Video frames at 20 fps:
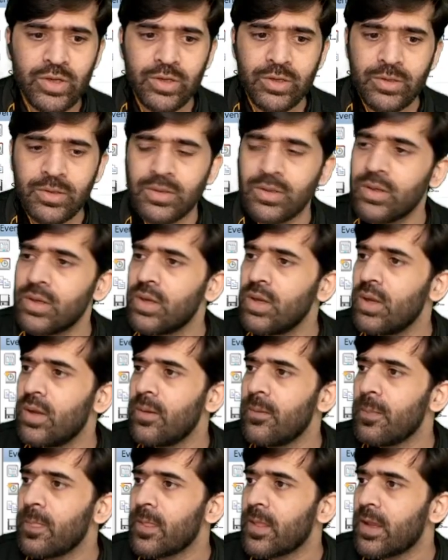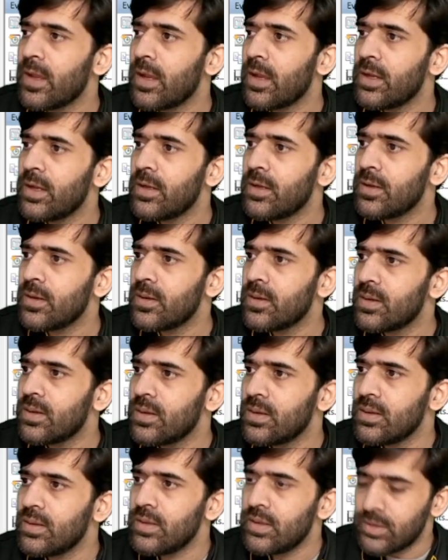here. And
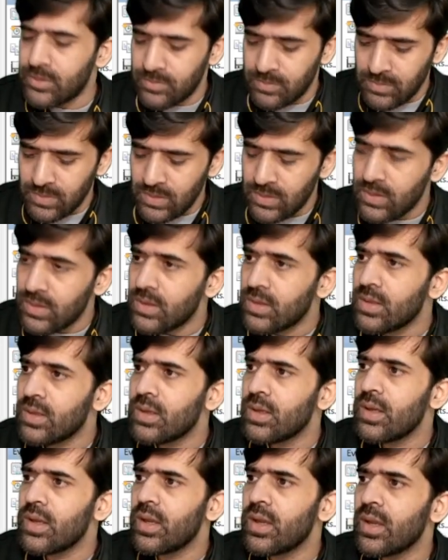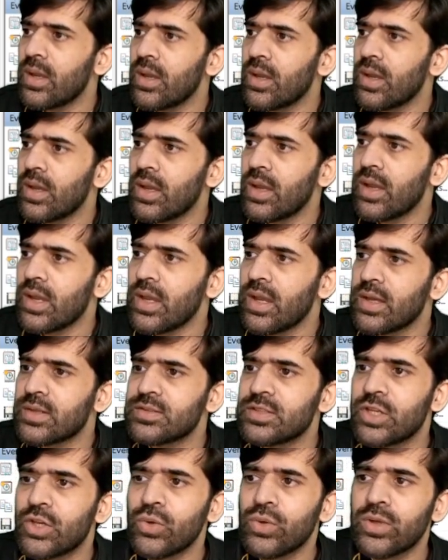let me
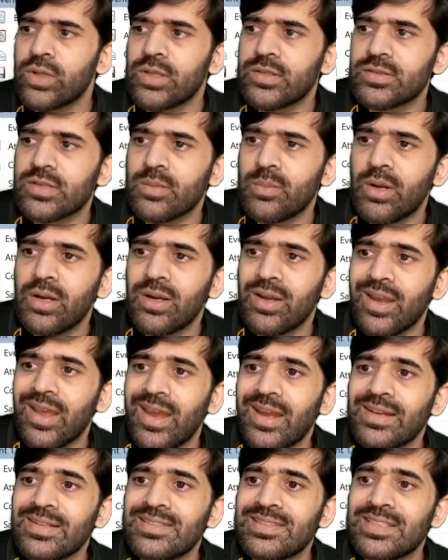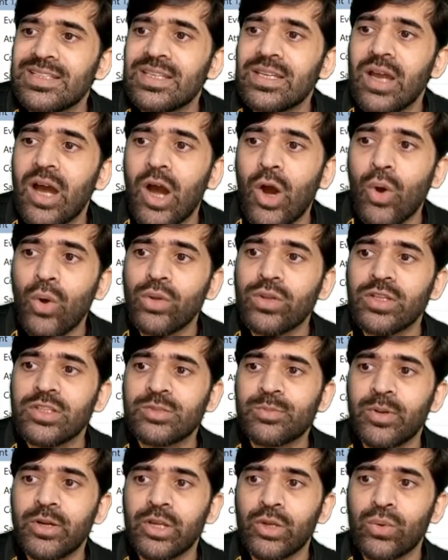execute this command and see how
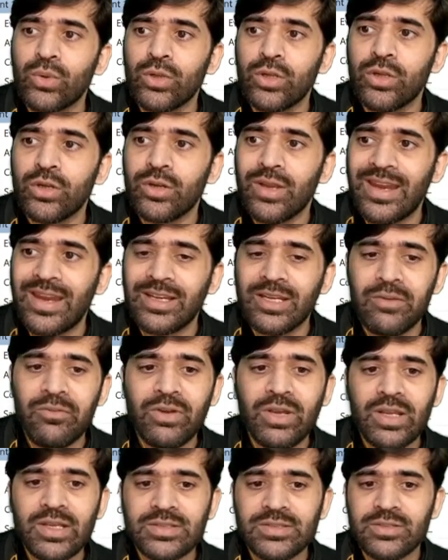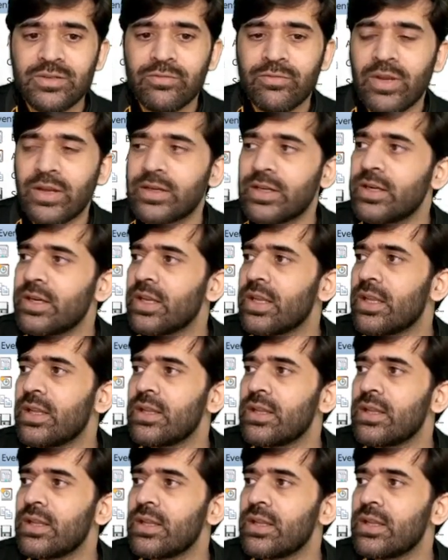this particular activity is reflected